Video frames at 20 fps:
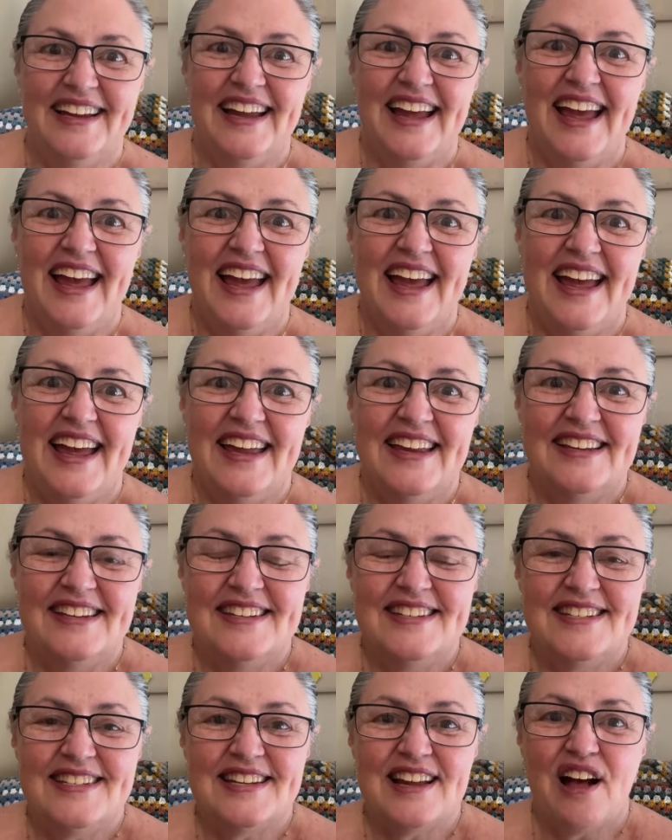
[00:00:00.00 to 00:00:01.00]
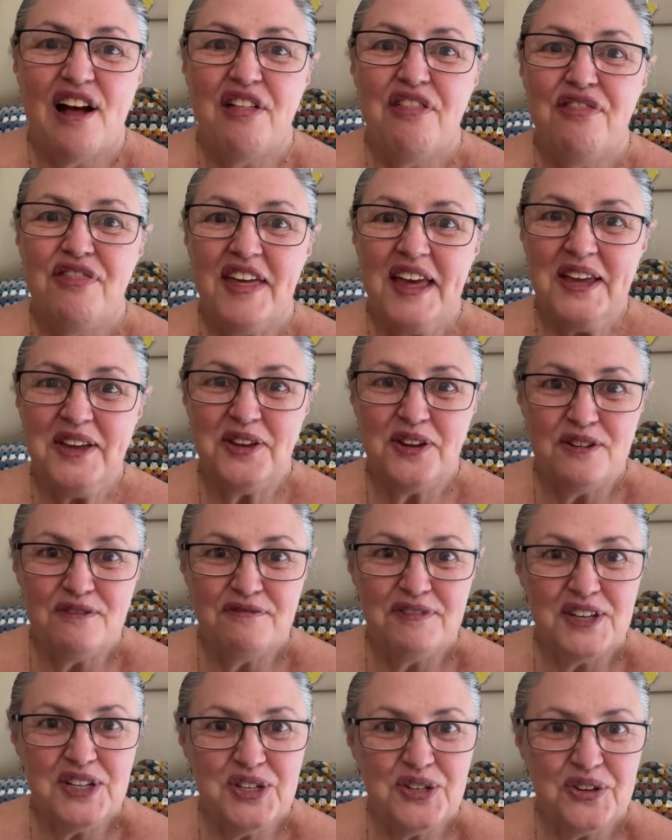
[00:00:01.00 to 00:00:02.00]
And I thank you
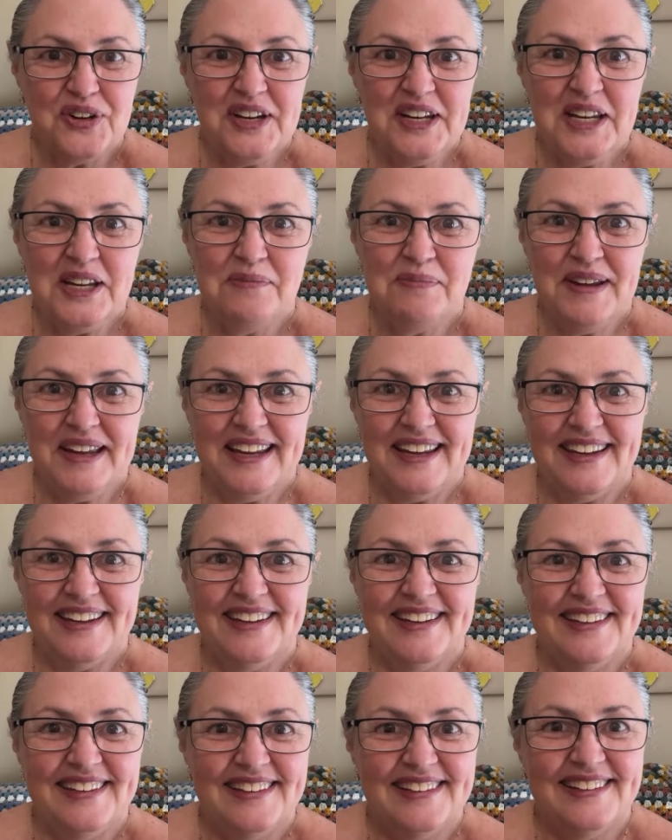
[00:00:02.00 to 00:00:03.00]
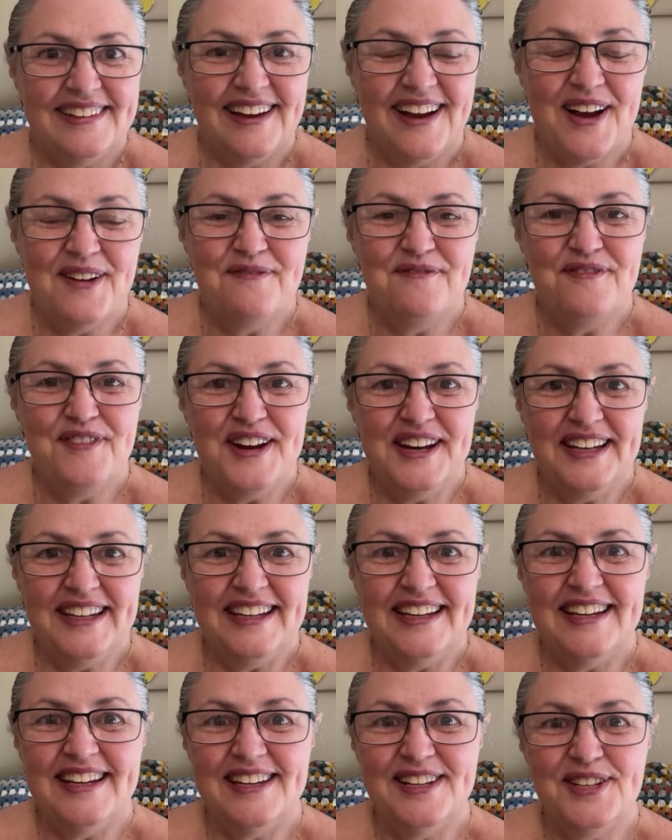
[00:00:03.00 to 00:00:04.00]
for joining me. I'm
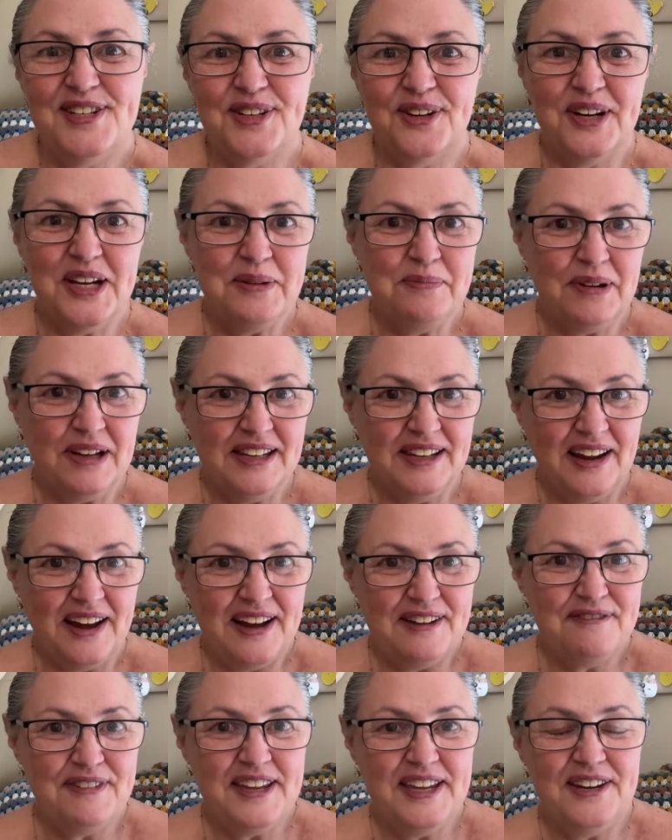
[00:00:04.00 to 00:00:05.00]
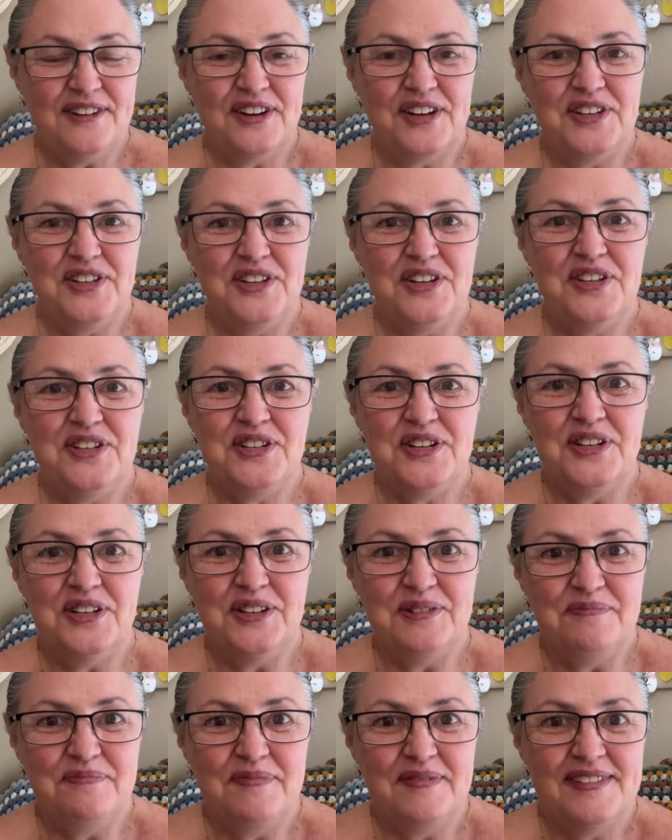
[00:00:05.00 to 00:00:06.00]
really enjoying my life here on
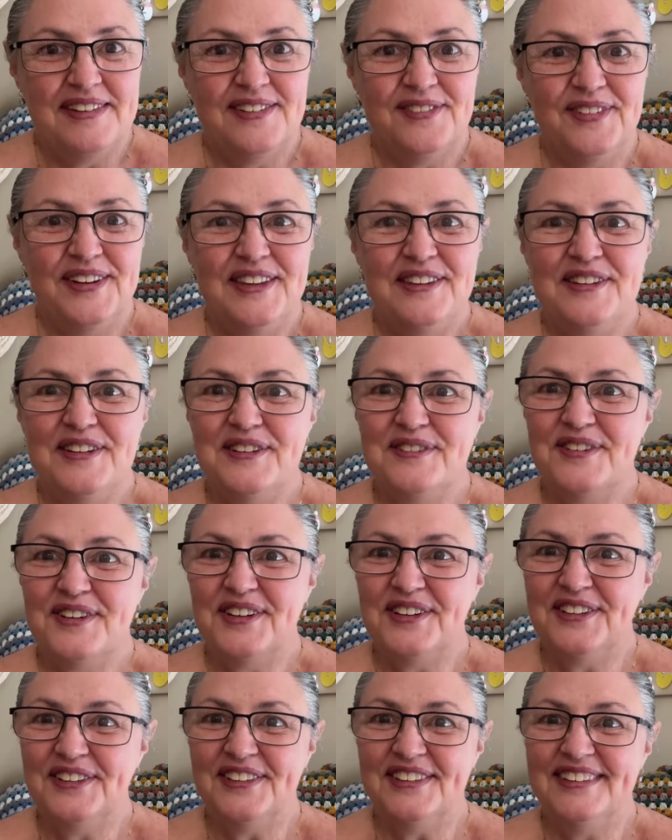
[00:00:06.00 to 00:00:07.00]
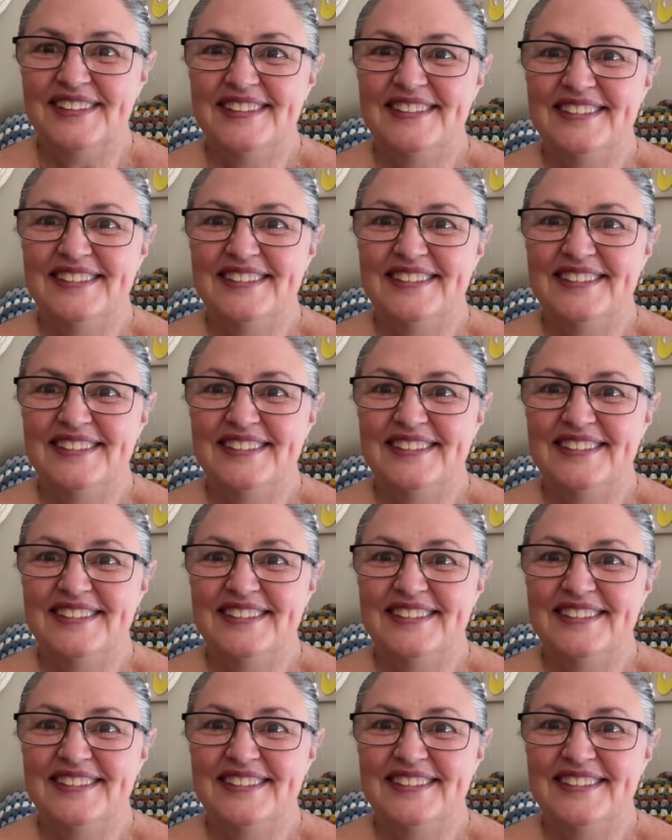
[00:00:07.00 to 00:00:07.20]
YouTube with you all.